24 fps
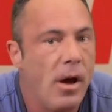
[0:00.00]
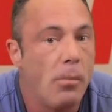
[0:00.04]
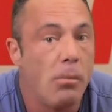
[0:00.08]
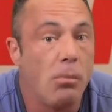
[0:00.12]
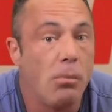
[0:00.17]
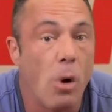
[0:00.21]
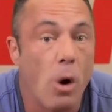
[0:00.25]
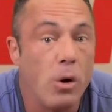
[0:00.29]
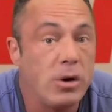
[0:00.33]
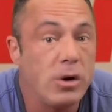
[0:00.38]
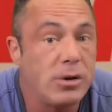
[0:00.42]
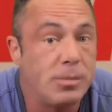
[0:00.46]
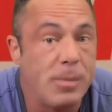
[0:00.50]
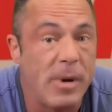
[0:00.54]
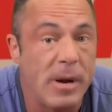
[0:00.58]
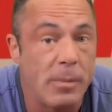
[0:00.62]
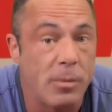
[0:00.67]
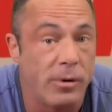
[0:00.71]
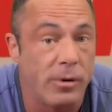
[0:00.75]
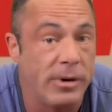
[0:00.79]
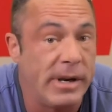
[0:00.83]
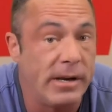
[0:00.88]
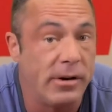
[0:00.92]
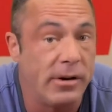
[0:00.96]
Most
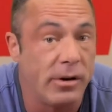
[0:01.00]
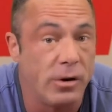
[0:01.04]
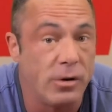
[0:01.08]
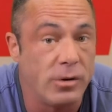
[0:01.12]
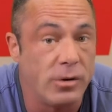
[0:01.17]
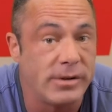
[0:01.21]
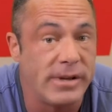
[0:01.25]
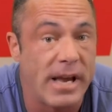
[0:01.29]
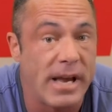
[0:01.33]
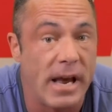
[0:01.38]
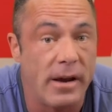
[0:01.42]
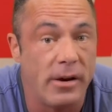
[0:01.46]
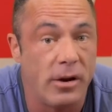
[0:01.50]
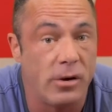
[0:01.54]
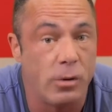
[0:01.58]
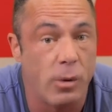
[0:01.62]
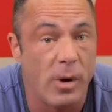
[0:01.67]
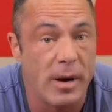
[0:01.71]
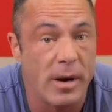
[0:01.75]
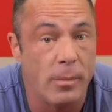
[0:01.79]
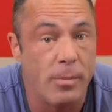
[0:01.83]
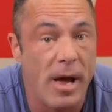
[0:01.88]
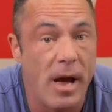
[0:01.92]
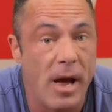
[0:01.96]
people need to lose 10 to
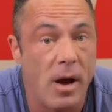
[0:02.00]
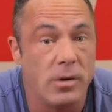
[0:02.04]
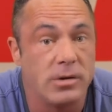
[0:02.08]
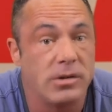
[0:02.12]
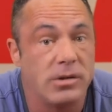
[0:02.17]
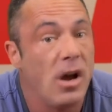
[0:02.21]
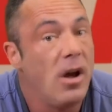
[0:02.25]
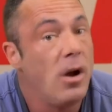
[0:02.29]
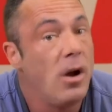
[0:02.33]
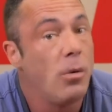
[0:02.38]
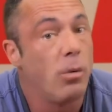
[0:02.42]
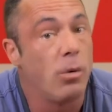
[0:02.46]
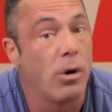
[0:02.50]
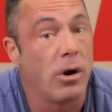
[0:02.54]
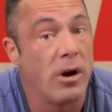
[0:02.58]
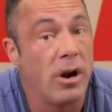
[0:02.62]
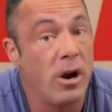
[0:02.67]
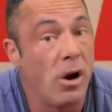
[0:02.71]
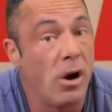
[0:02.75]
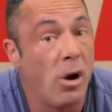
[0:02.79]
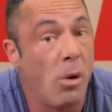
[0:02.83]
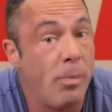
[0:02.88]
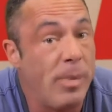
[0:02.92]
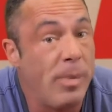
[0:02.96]
20 pounds. We're in
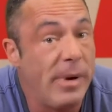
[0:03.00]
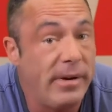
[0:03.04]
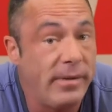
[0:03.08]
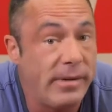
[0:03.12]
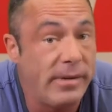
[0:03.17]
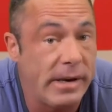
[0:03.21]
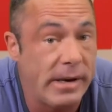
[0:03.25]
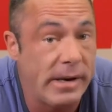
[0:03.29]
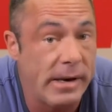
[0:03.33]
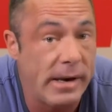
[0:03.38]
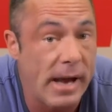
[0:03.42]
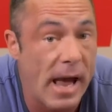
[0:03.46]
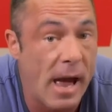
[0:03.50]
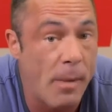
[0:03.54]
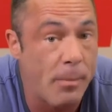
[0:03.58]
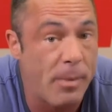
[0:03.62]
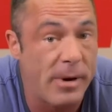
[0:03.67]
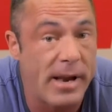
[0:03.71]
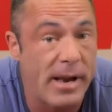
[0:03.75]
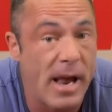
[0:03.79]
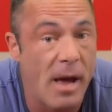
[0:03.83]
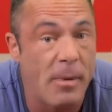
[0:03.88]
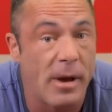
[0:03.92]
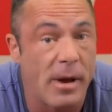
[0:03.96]
an obesity
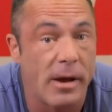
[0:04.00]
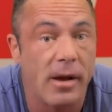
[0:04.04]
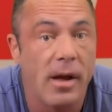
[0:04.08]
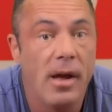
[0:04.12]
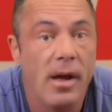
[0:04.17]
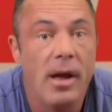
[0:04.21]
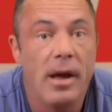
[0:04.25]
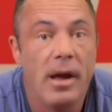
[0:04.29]
epidemic.